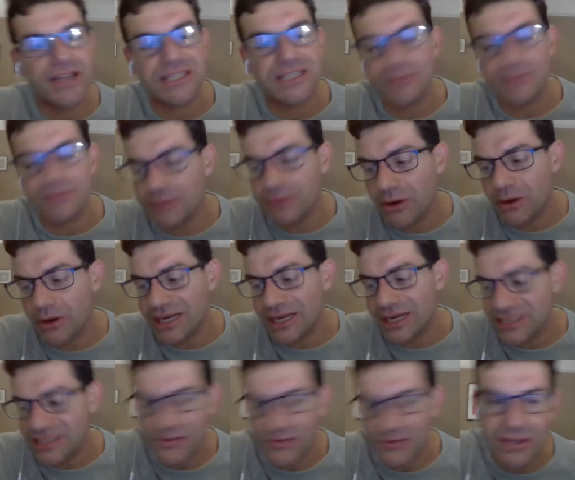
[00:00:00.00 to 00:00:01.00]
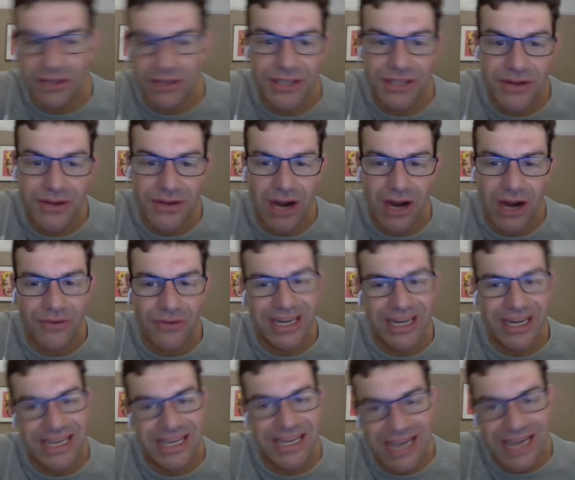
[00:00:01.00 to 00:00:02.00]
of them are quite difficult, and you can't
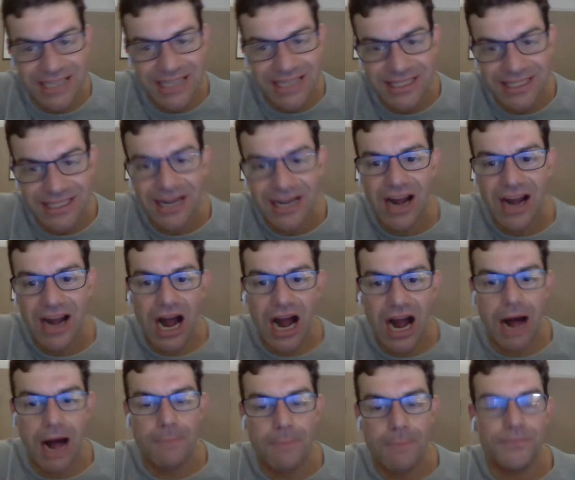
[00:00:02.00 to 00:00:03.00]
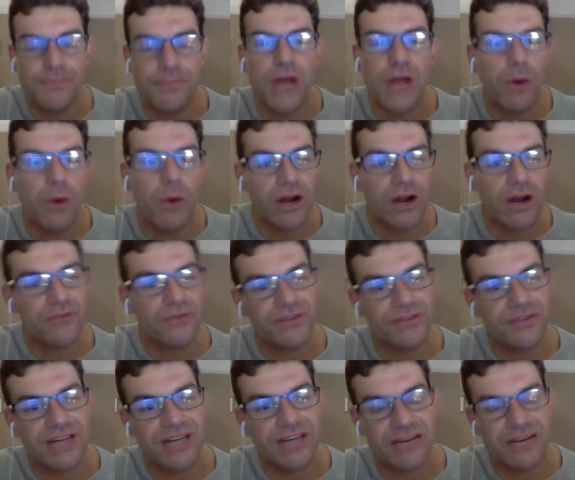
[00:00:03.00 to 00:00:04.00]
really guess. No one got
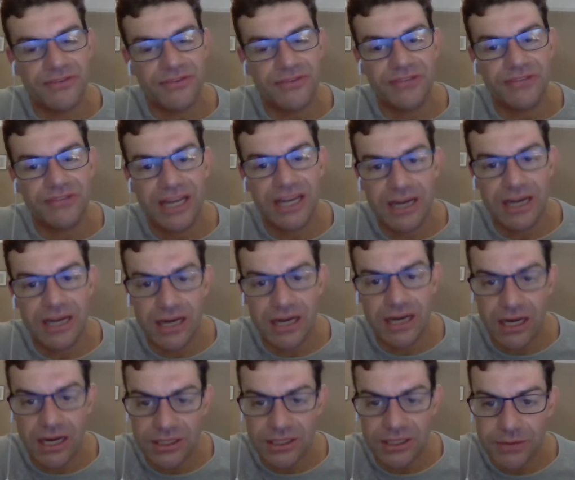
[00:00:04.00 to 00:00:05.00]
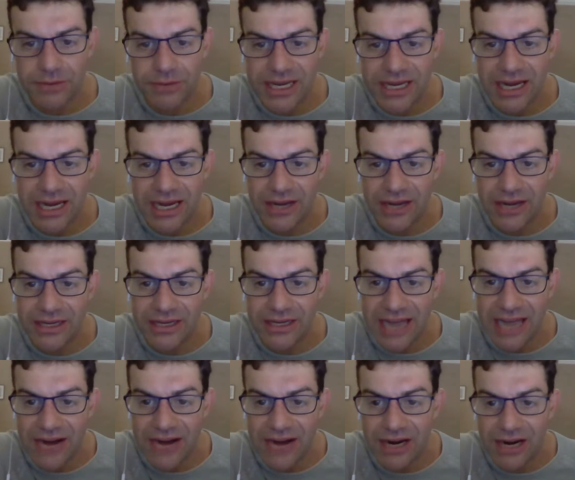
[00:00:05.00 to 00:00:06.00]
15 out of 15 last week. Hello,
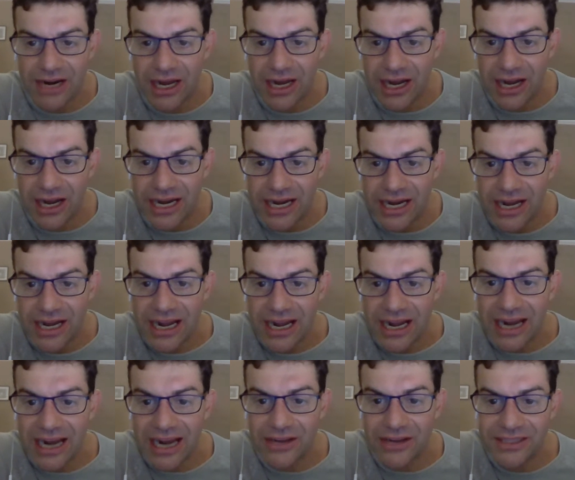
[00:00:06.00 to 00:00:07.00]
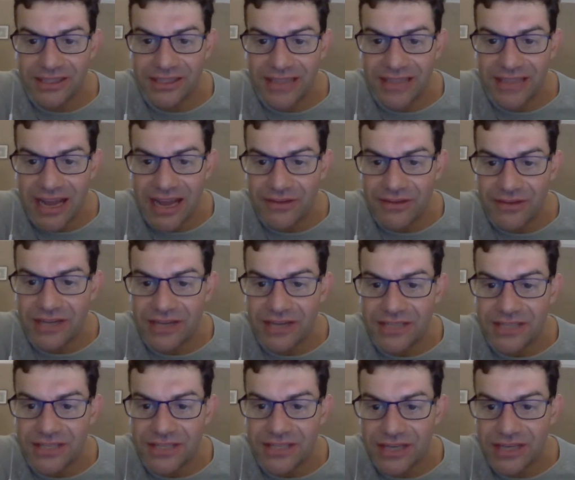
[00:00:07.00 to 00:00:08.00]
Caroline. Hello, David. He
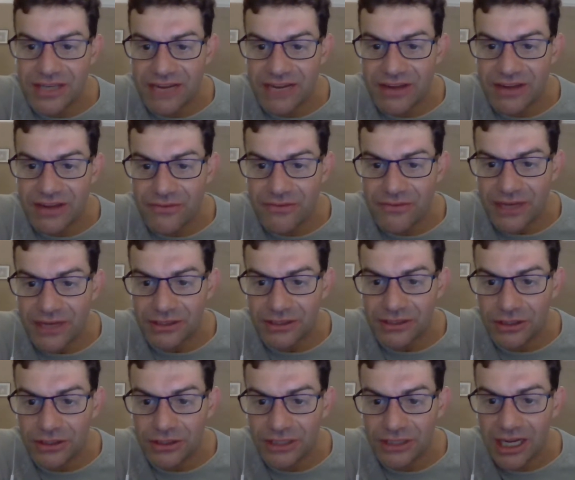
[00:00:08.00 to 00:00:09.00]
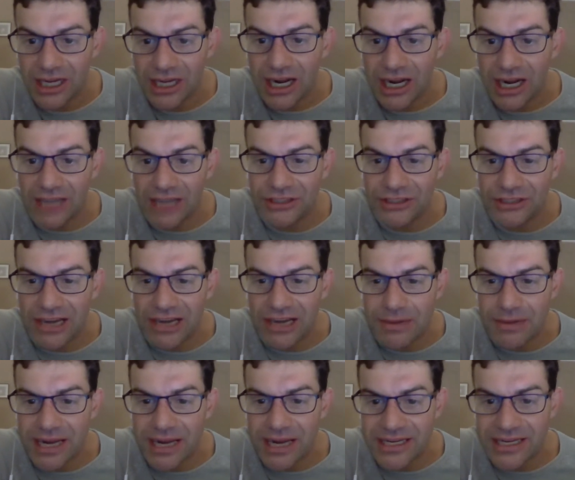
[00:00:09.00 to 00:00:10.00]
says, good evening, Vassos.
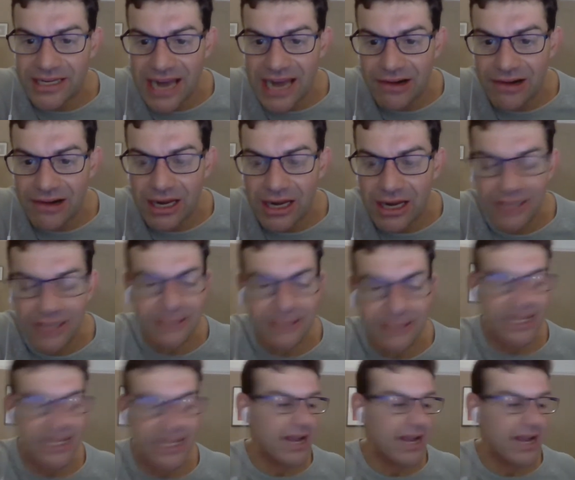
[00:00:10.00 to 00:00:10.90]
Jeremy and Caroline say